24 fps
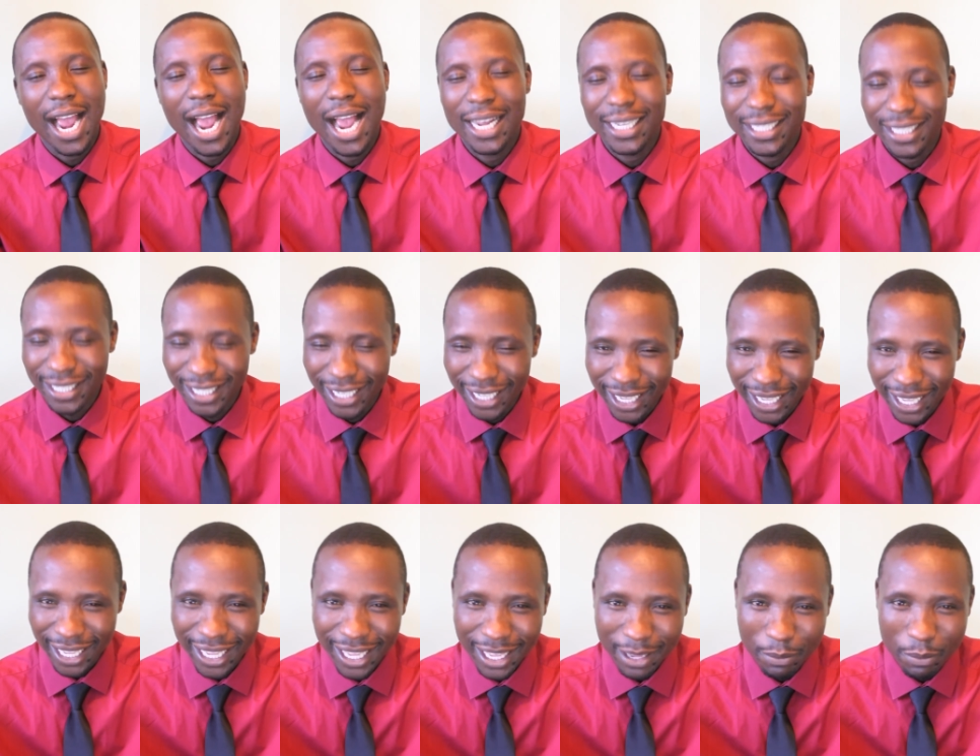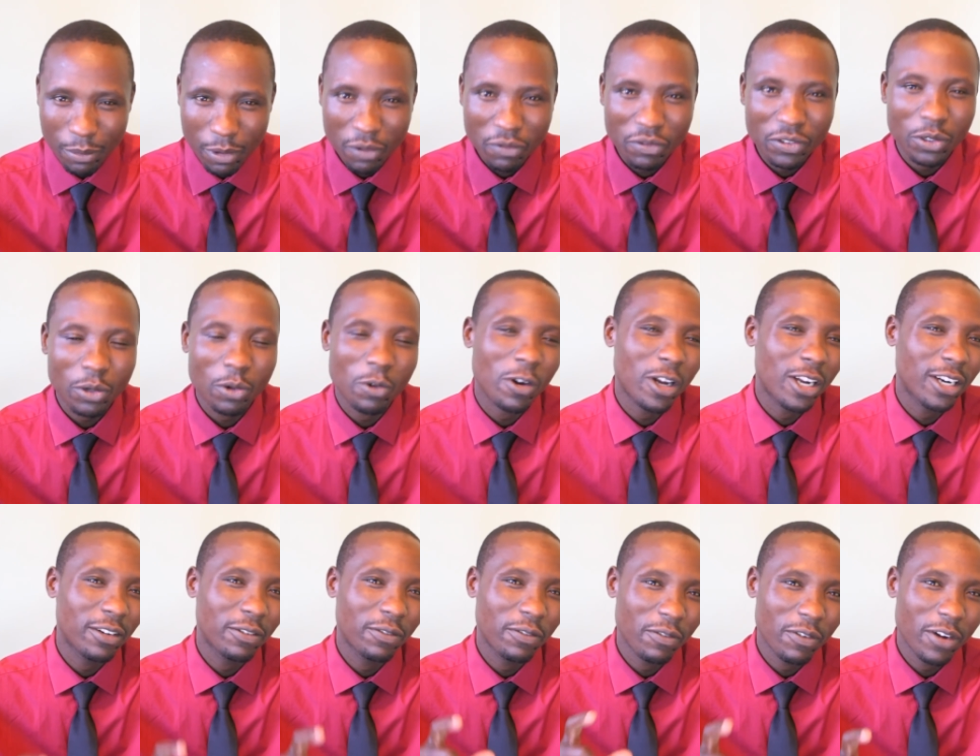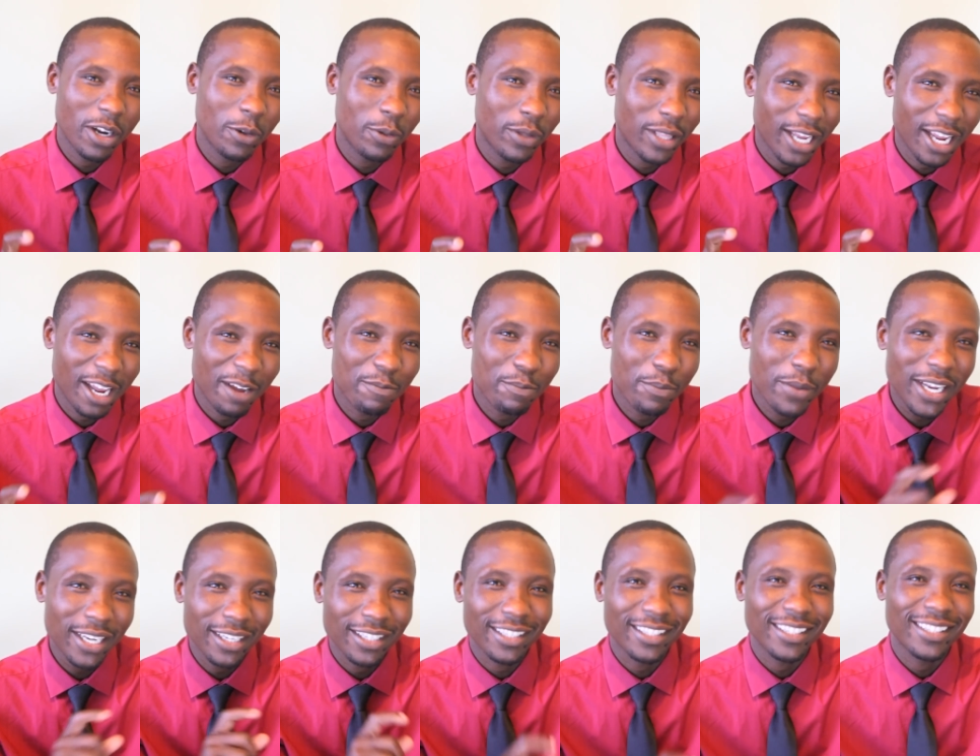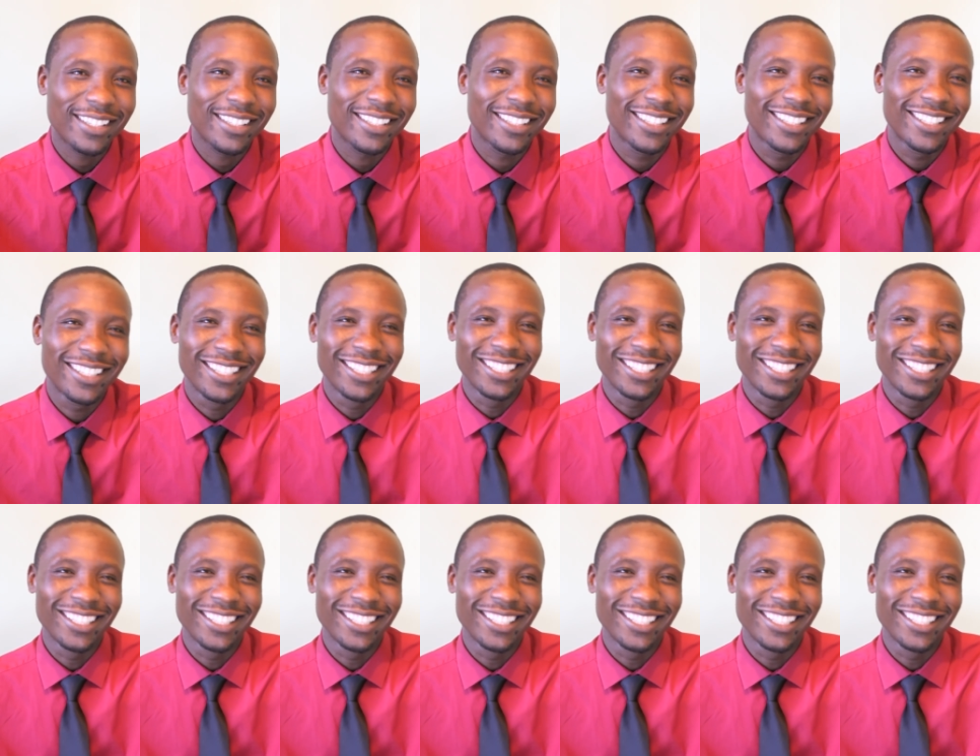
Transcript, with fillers: as he moves forward with the campaigns?